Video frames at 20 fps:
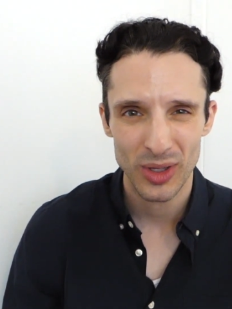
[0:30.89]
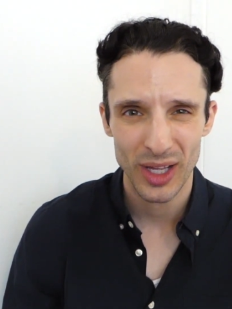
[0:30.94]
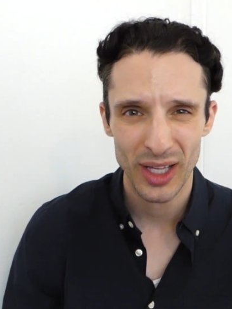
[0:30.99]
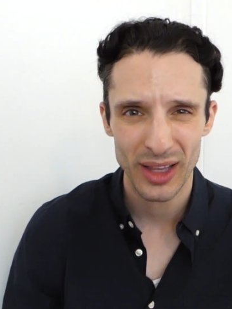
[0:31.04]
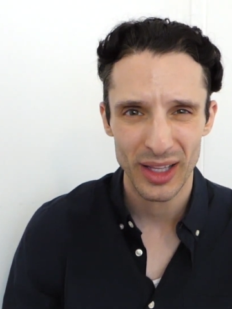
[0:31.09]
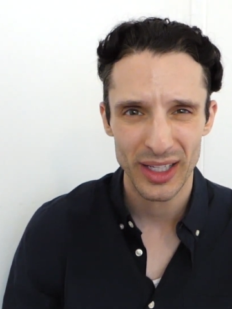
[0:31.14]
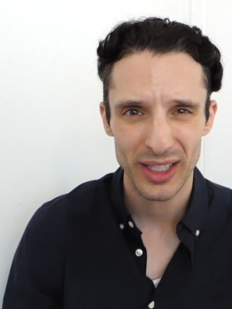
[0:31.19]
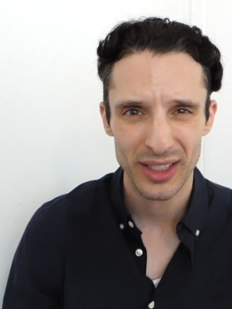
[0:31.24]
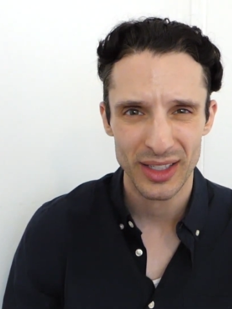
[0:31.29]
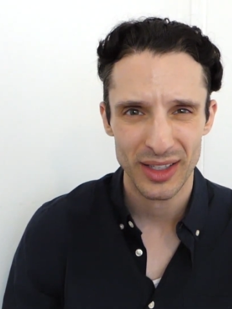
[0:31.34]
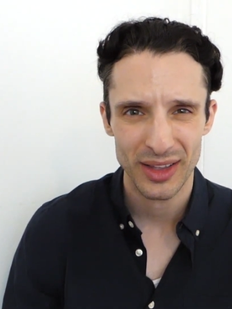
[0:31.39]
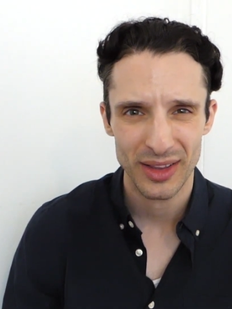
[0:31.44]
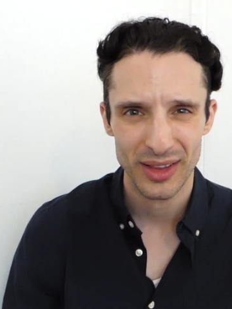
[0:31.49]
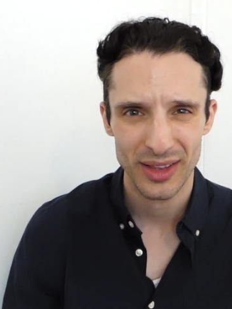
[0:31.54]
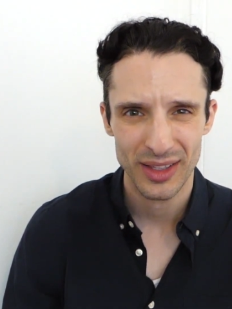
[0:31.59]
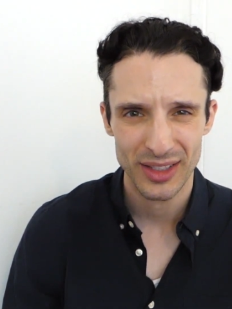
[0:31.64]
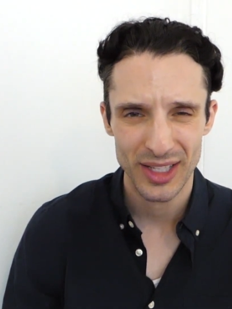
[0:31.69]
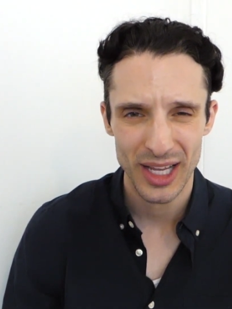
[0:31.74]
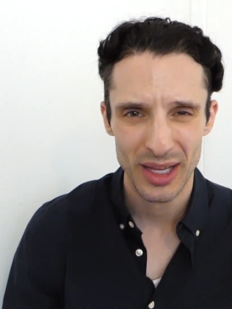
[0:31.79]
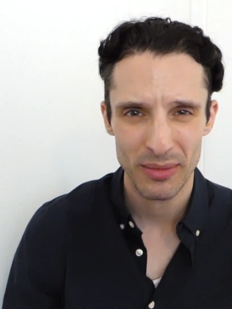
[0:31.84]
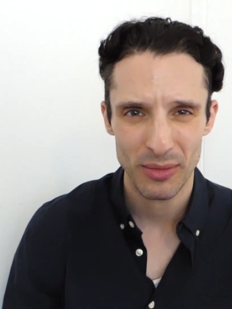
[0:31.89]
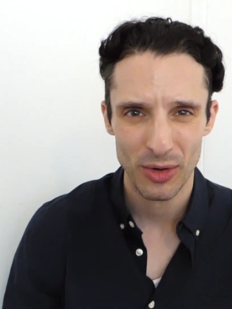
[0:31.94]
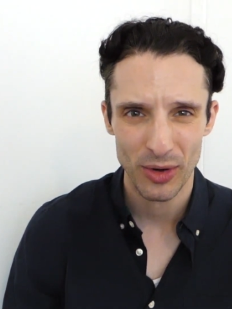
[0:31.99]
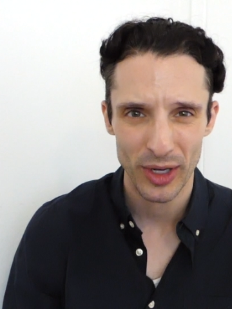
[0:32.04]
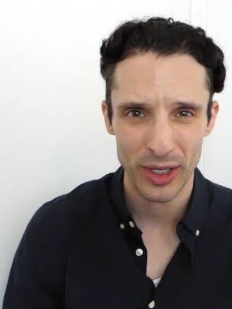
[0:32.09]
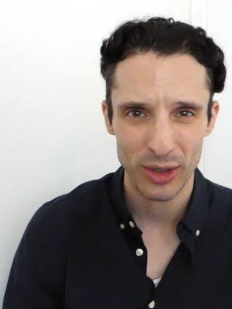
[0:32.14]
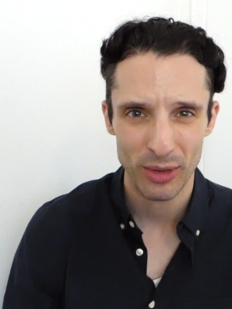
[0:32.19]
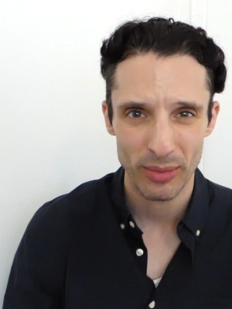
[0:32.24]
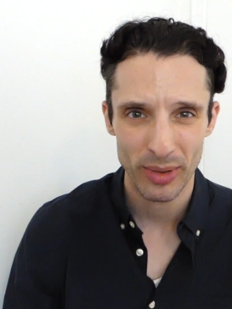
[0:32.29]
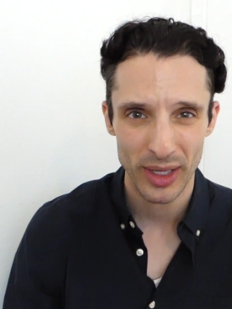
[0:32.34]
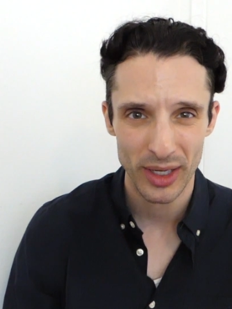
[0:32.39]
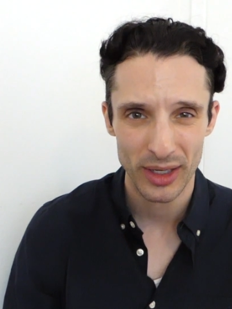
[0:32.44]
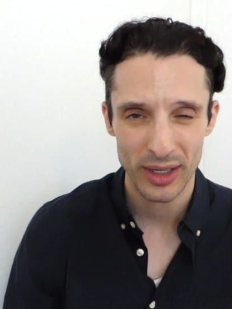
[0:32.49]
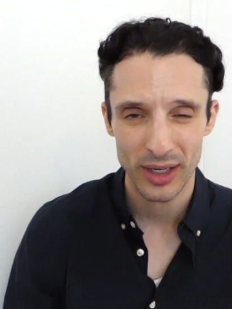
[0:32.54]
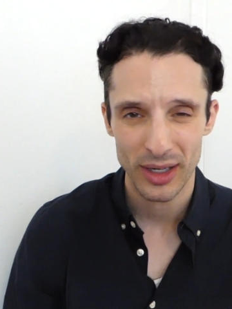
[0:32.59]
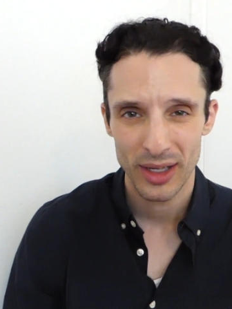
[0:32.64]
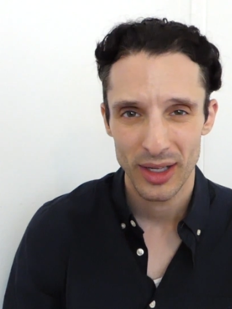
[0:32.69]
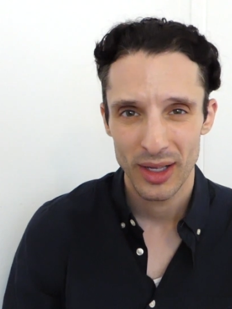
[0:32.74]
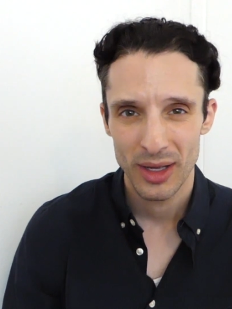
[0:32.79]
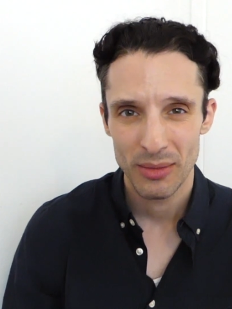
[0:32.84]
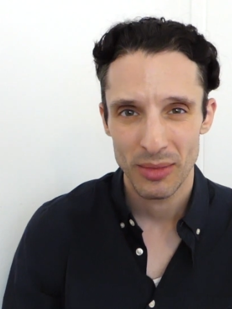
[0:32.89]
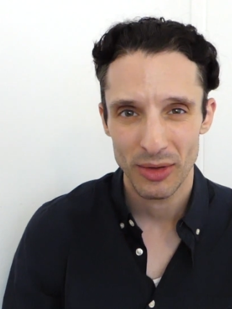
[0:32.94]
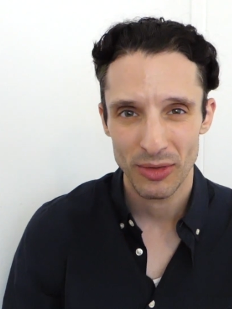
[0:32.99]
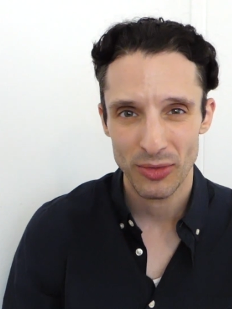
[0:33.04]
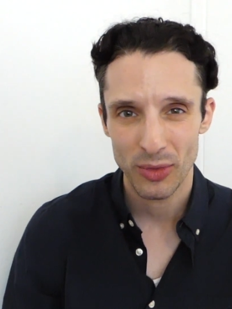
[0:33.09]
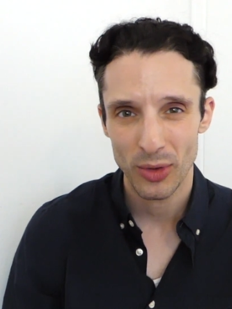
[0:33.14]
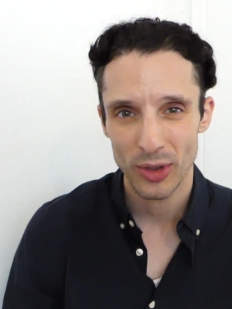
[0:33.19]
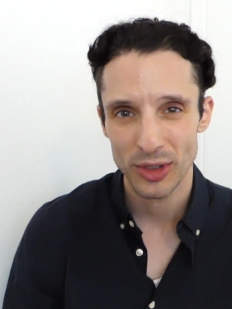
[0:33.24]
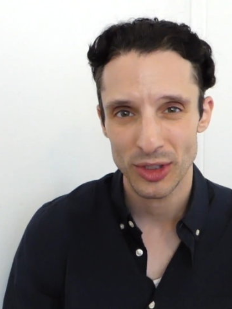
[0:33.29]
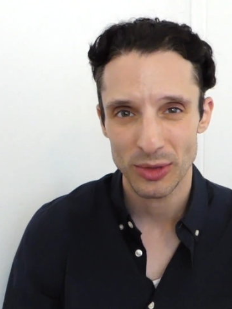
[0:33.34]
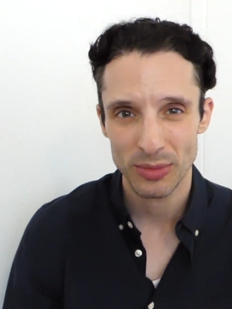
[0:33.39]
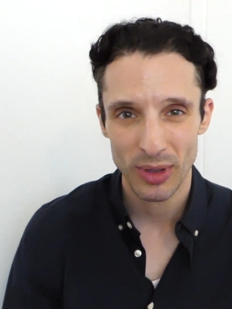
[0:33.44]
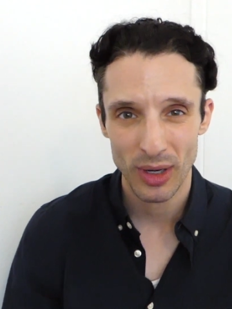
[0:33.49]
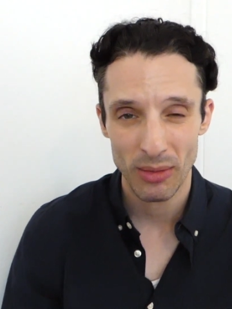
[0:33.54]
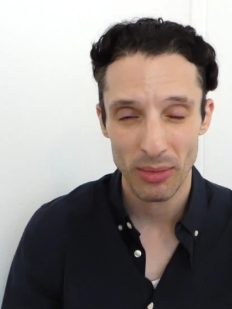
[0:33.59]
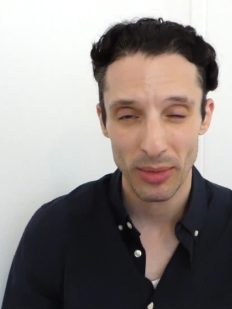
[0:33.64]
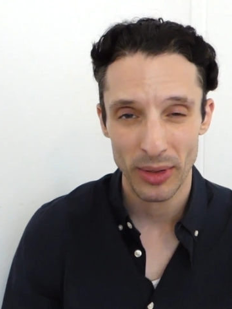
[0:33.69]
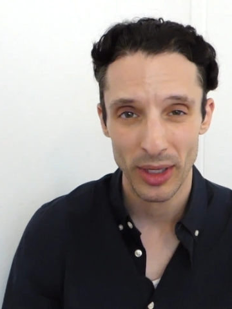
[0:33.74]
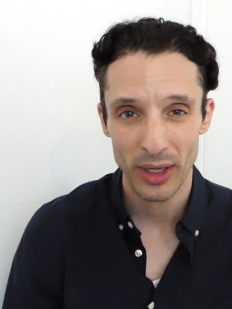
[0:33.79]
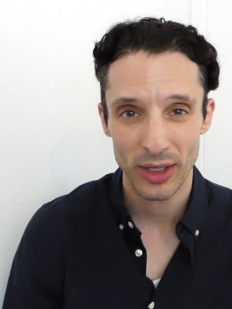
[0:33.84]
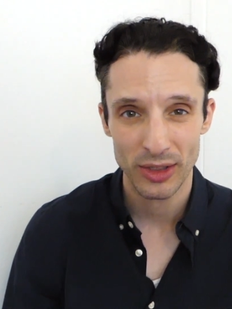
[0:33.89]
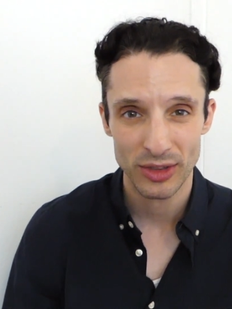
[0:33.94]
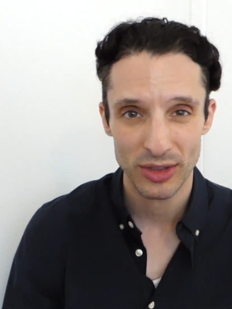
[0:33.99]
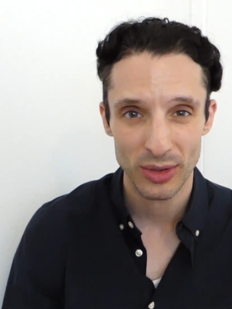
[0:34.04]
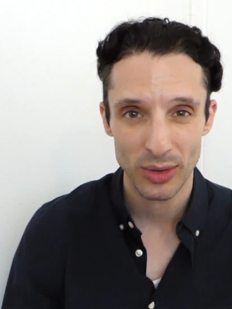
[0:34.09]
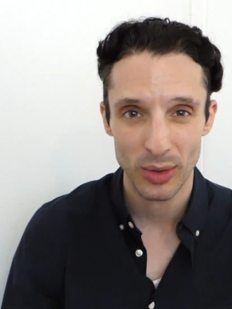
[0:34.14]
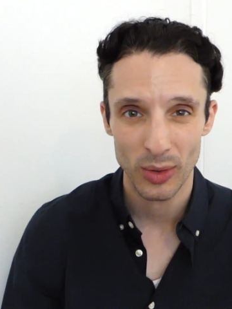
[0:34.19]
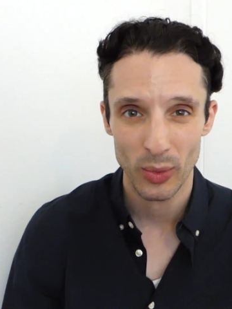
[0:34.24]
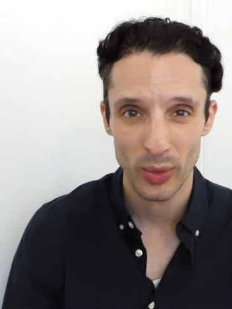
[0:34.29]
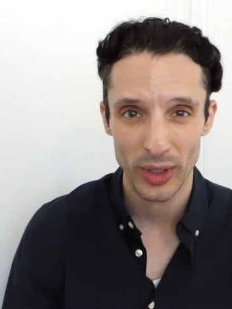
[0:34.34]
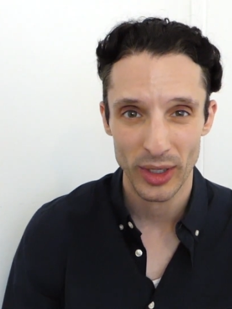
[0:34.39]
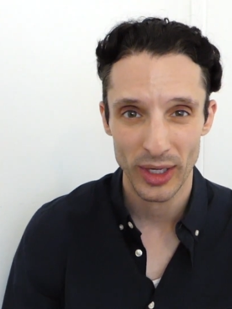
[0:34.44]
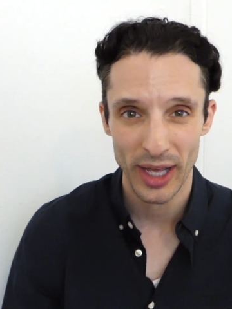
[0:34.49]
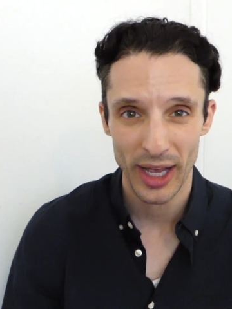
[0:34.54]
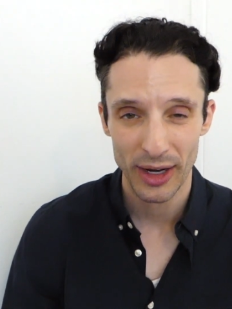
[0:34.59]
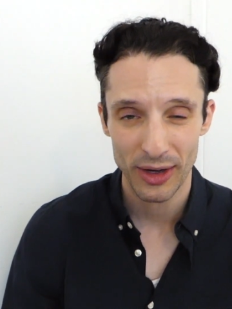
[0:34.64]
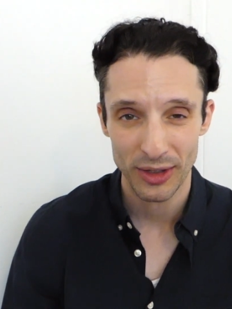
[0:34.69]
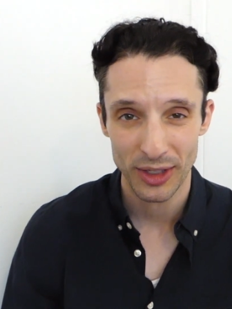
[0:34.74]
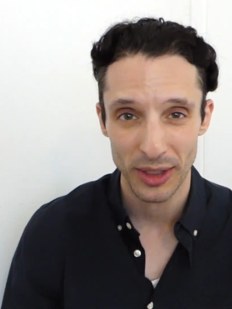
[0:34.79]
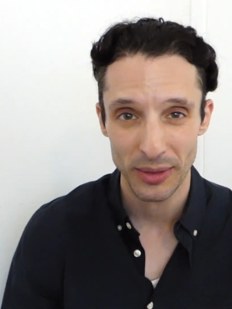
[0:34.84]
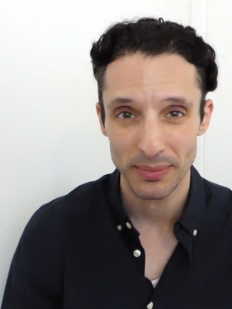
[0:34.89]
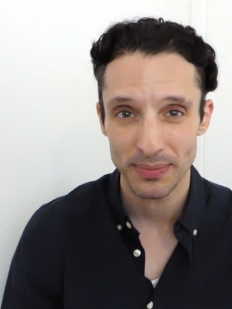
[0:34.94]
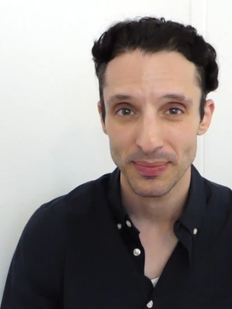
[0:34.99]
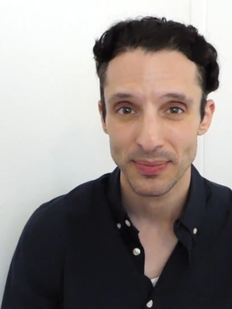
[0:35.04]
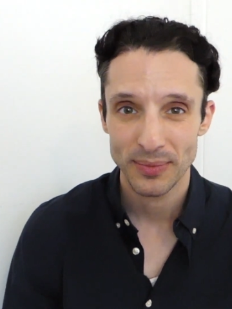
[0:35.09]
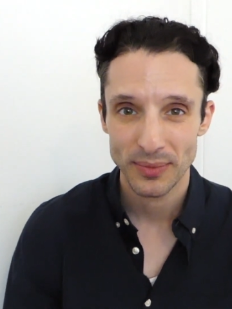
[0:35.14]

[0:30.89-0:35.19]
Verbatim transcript: I like the name Cradle better, but Forge is probably also a weird acronym.